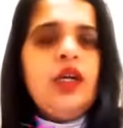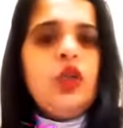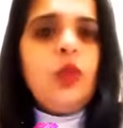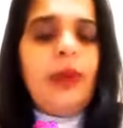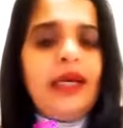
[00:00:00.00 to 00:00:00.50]

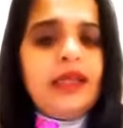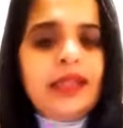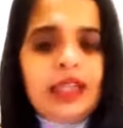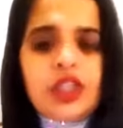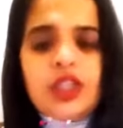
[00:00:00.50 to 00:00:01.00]
do
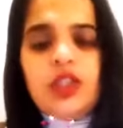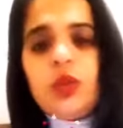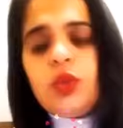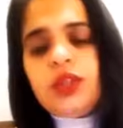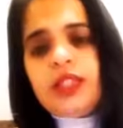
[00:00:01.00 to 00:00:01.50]
meditation
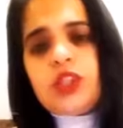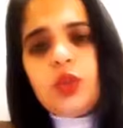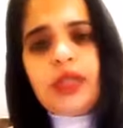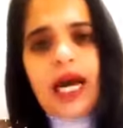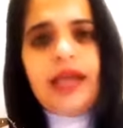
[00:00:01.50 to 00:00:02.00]
do this do
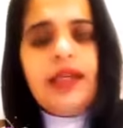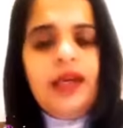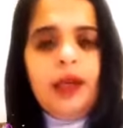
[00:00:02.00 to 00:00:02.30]
that